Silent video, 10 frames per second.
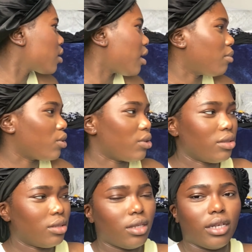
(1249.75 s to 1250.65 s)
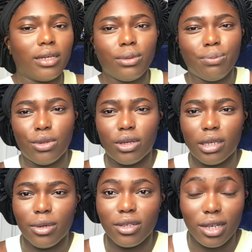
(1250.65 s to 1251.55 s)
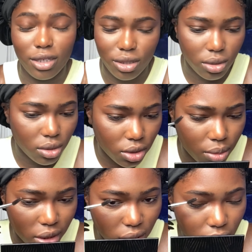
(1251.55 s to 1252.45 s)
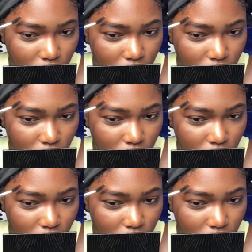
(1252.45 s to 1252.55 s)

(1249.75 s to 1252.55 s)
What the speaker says: I'm not into like lucky brows. I used to be.